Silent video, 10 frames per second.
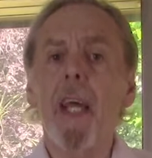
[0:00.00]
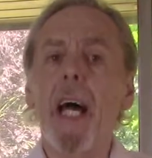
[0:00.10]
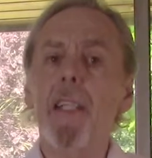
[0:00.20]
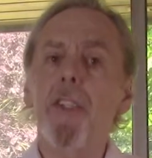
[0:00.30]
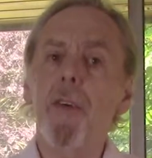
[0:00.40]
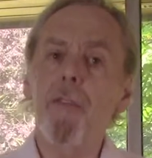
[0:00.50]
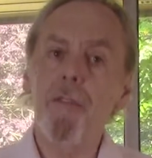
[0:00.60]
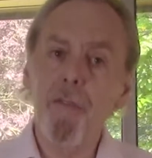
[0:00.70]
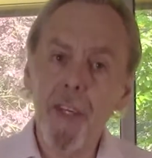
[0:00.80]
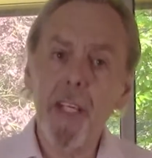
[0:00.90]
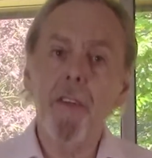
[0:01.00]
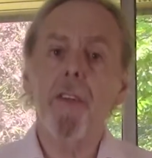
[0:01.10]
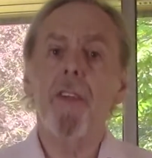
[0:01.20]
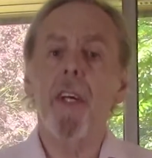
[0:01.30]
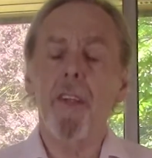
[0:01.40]
and you
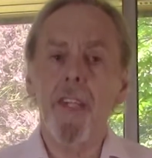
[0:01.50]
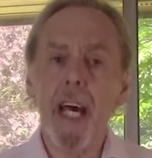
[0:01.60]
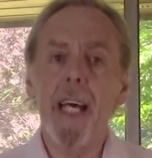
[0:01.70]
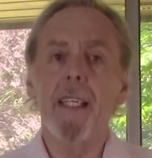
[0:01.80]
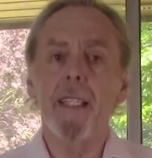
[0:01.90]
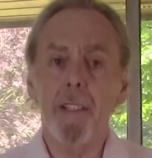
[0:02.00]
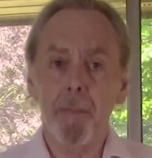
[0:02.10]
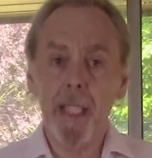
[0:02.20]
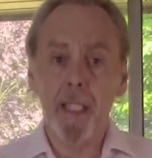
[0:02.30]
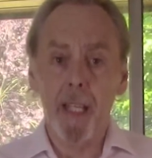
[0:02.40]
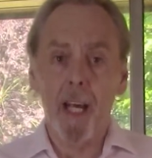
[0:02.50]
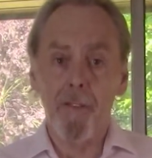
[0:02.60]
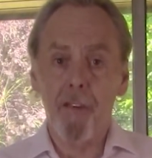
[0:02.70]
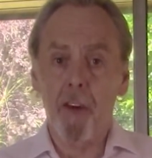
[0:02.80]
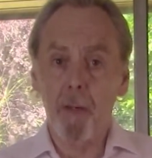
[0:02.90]
feel that that has been a
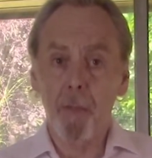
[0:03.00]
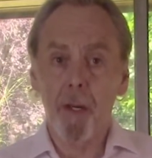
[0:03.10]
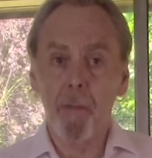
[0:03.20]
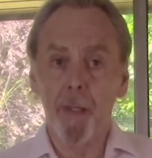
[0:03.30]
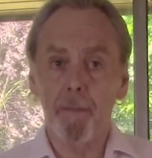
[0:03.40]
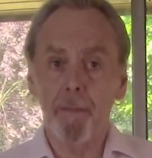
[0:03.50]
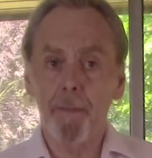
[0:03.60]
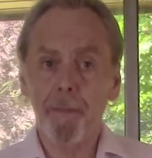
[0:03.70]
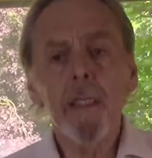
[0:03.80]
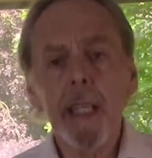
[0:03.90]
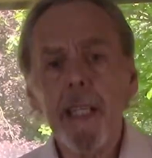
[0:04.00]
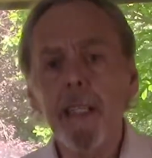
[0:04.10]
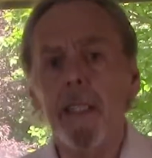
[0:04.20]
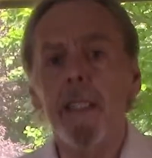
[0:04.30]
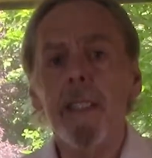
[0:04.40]
lifelong problem.
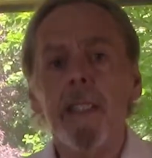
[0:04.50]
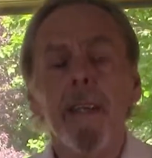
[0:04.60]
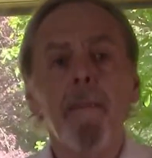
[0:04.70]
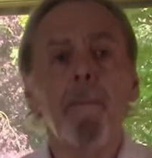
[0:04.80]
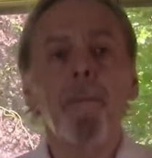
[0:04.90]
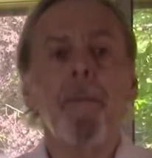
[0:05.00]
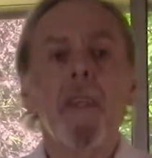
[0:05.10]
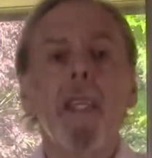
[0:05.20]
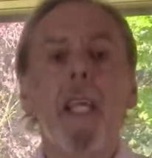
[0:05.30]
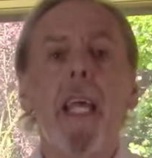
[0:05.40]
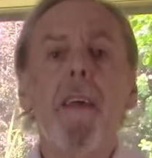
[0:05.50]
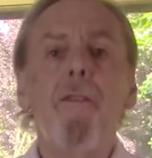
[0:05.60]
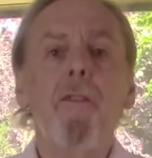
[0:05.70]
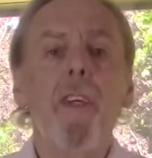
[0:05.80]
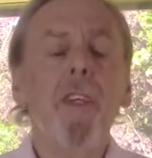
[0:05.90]
Second,
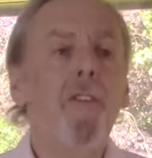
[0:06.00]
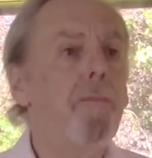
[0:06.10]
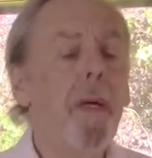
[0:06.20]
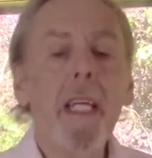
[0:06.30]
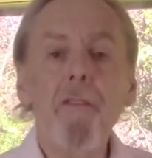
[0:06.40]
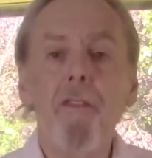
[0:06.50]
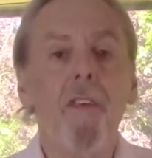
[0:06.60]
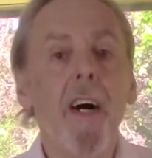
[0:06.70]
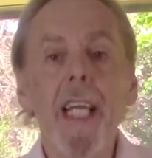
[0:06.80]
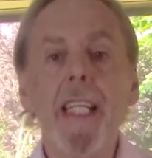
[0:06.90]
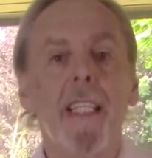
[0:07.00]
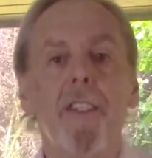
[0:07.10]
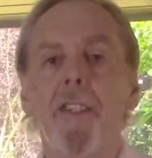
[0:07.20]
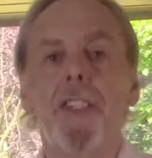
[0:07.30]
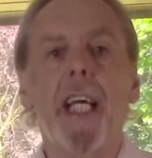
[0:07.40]
if you've been fine in
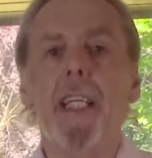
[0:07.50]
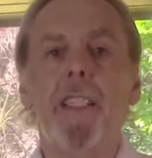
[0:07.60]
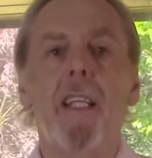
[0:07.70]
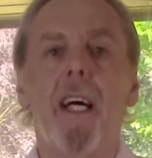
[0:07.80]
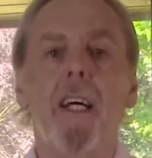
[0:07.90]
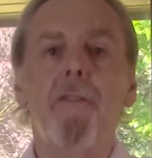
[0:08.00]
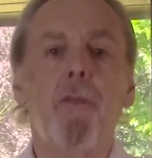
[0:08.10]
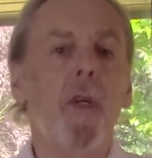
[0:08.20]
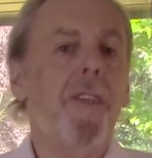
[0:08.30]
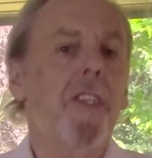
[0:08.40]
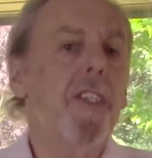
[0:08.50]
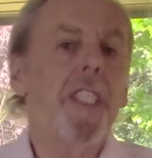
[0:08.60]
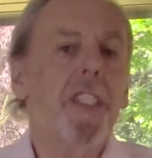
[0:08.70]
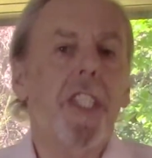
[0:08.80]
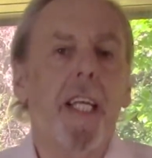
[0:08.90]
your sex life with good
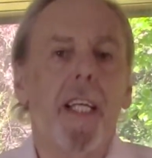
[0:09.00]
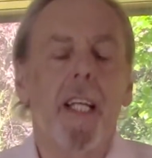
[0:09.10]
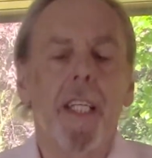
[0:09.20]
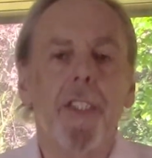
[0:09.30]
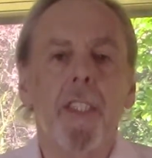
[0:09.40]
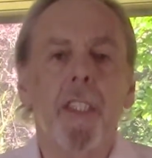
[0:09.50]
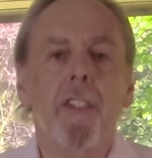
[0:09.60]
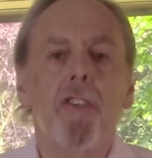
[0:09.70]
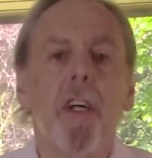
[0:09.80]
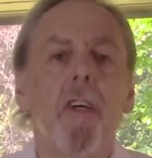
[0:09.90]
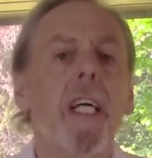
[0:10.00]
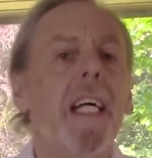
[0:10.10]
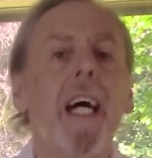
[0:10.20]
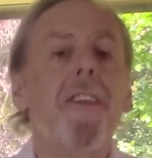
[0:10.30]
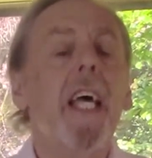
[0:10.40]
ejaculation control,
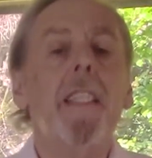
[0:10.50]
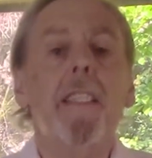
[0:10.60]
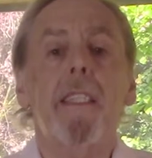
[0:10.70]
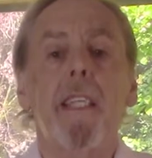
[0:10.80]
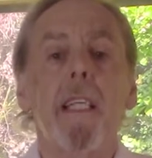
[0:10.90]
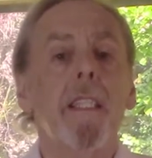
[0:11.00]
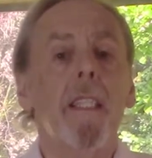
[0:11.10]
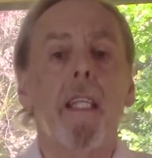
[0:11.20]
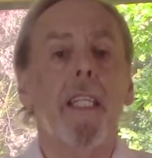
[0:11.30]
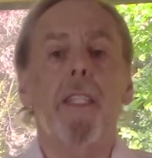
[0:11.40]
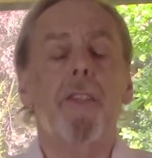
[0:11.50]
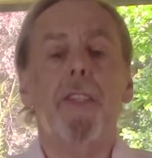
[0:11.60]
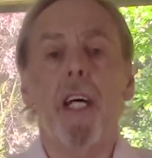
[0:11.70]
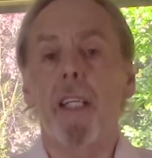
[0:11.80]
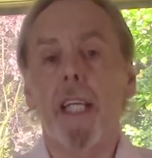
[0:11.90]
and then suddenly you
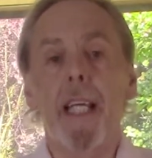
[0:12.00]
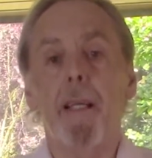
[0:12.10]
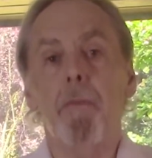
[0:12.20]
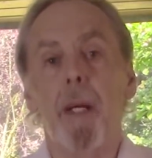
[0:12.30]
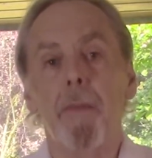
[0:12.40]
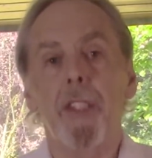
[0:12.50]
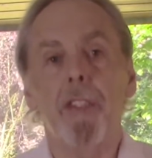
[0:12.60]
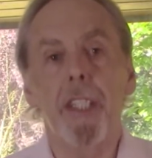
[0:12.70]
start getting premature